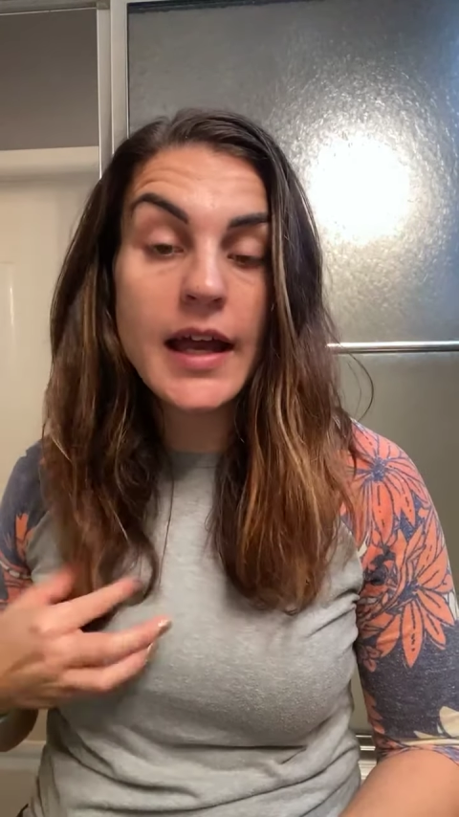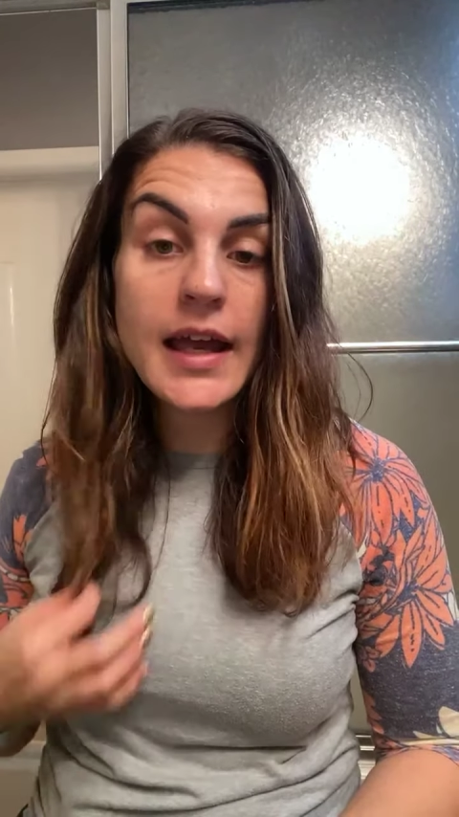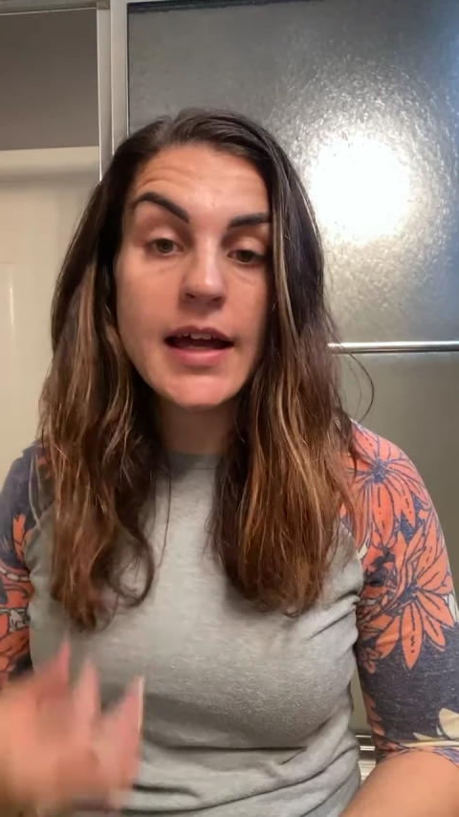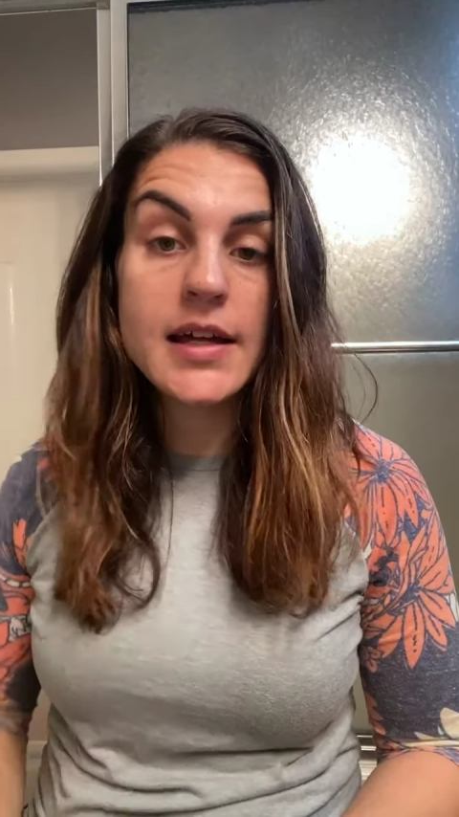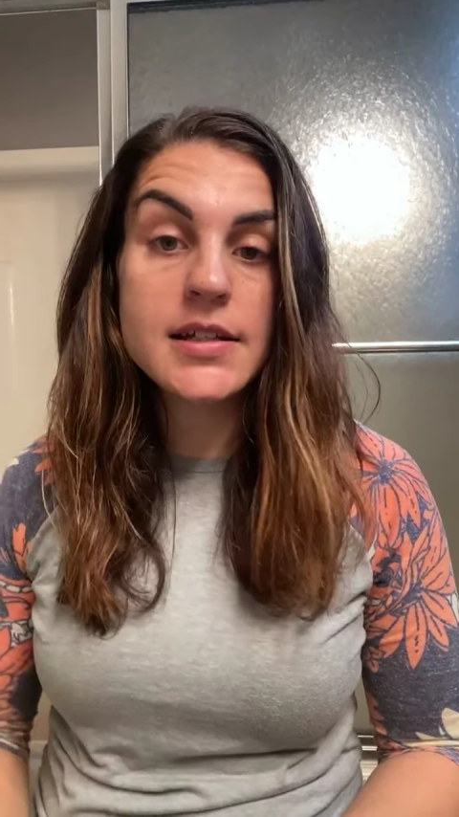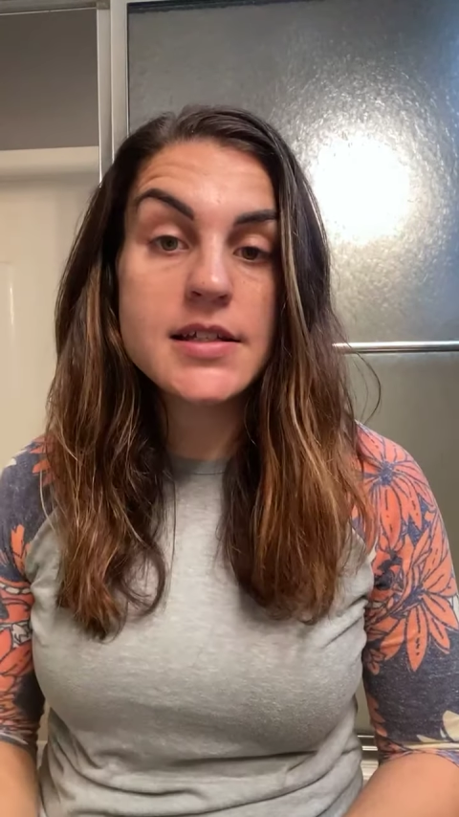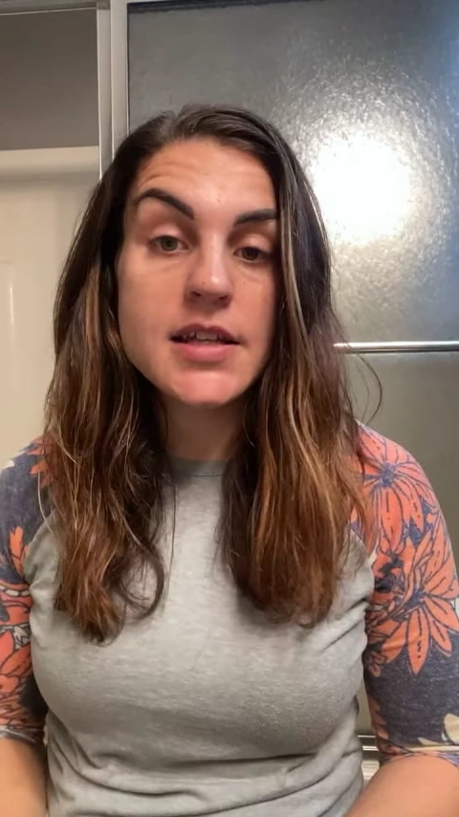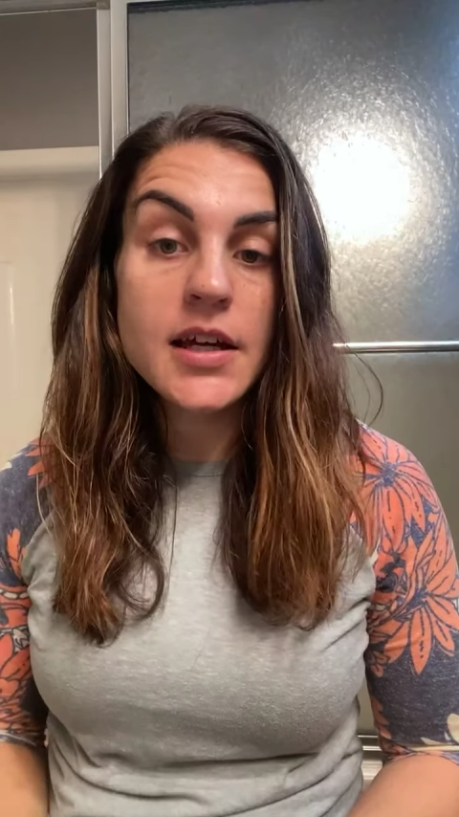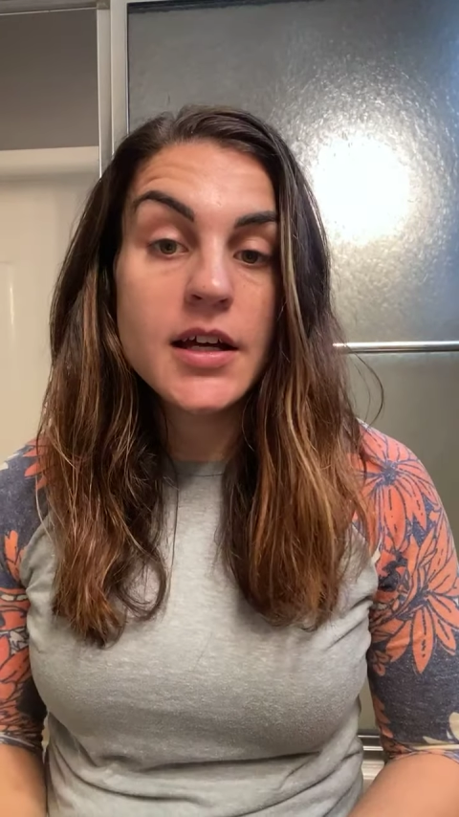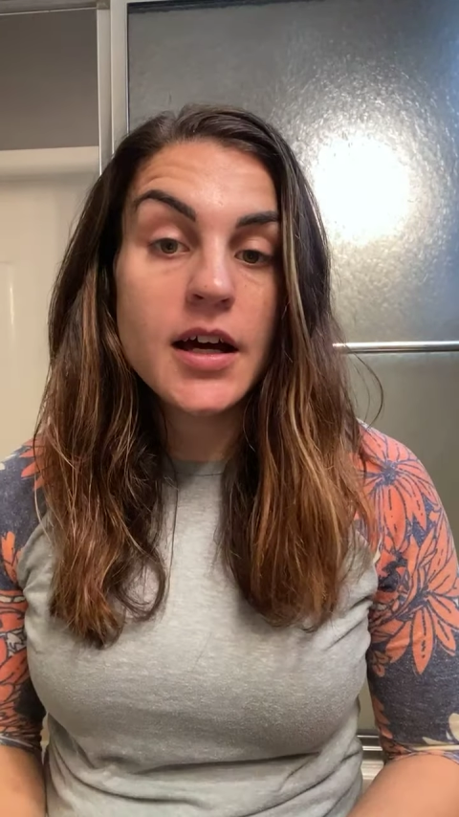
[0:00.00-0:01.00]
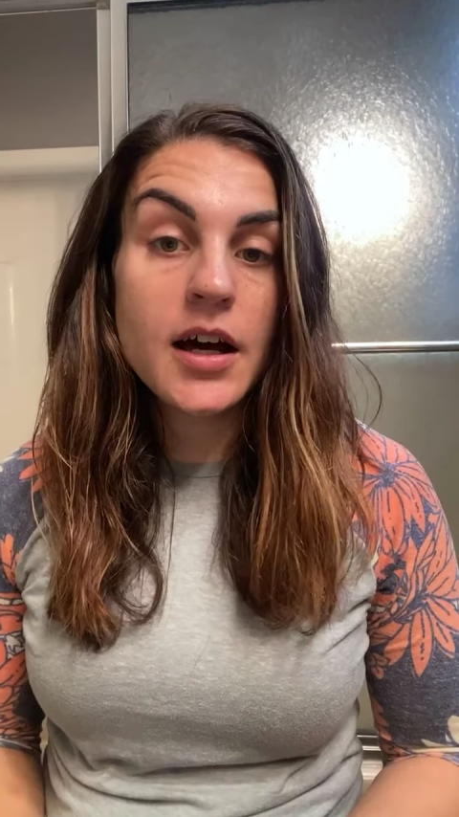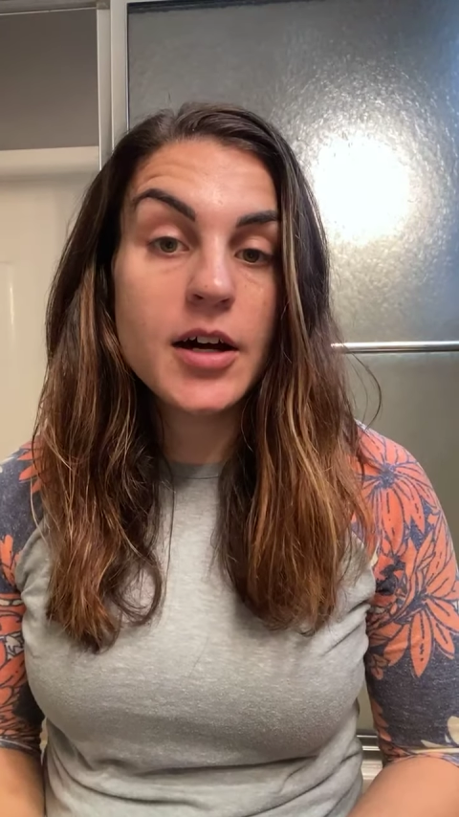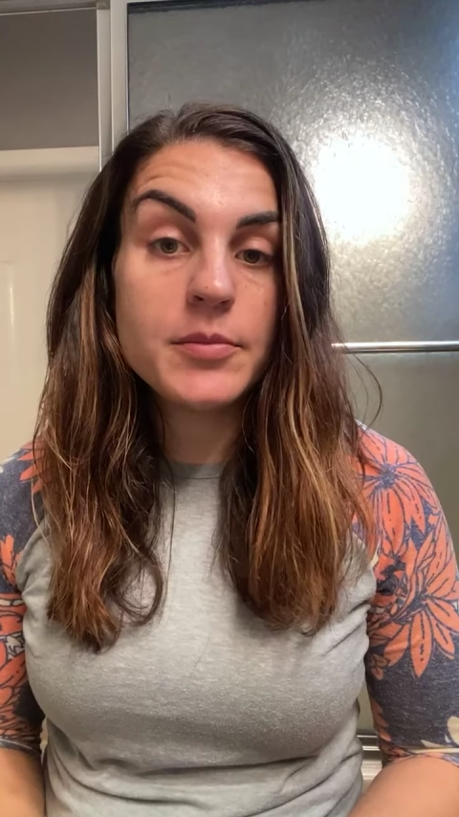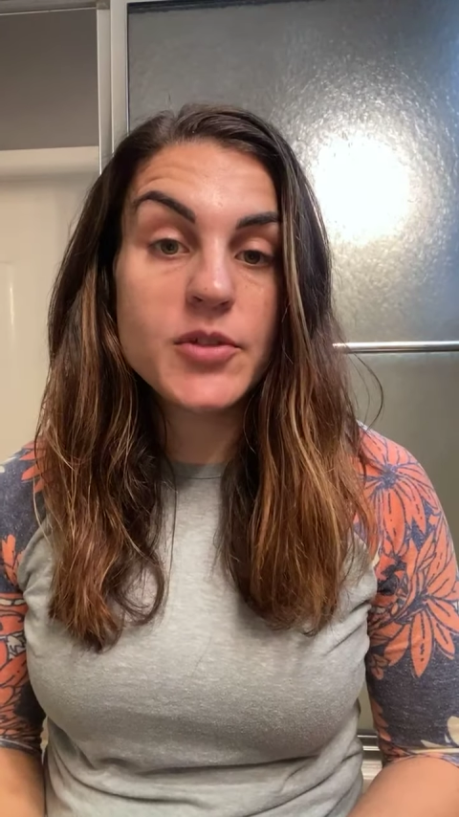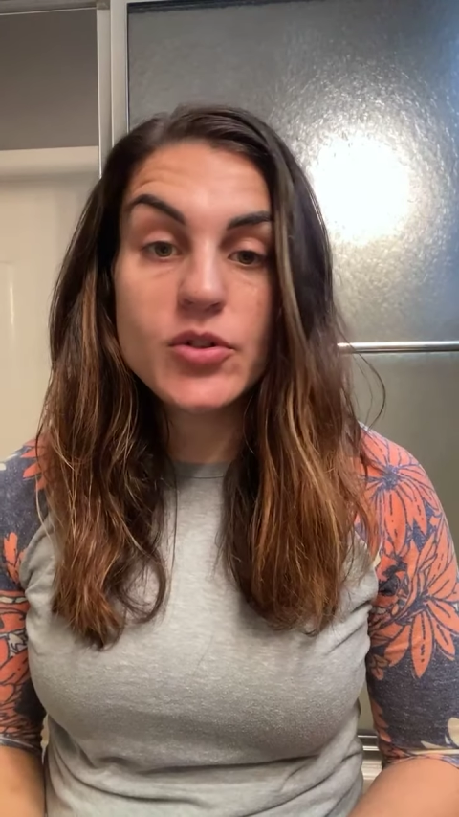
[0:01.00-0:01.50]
and um, you